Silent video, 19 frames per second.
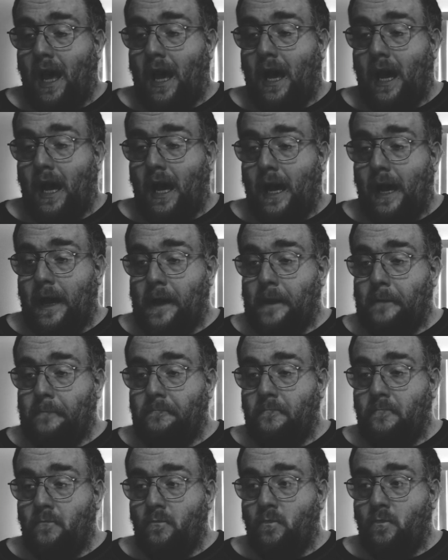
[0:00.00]

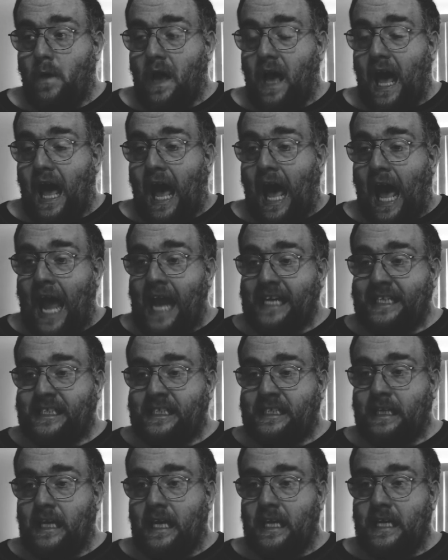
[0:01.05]
Um, I
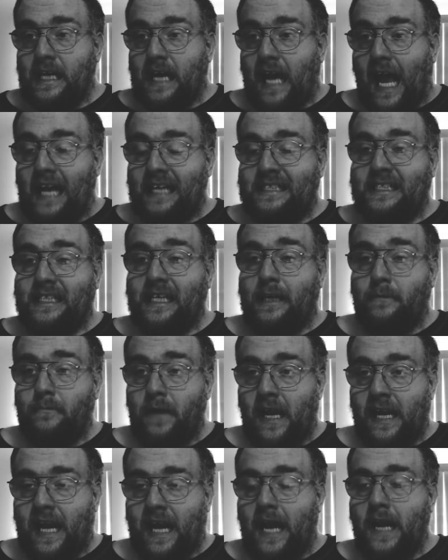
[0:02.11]
see, I see him
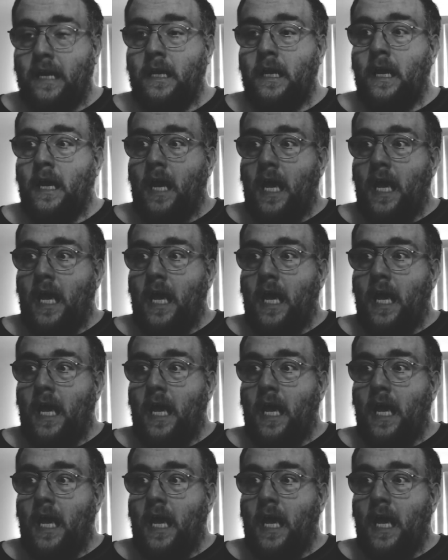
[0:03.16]
again.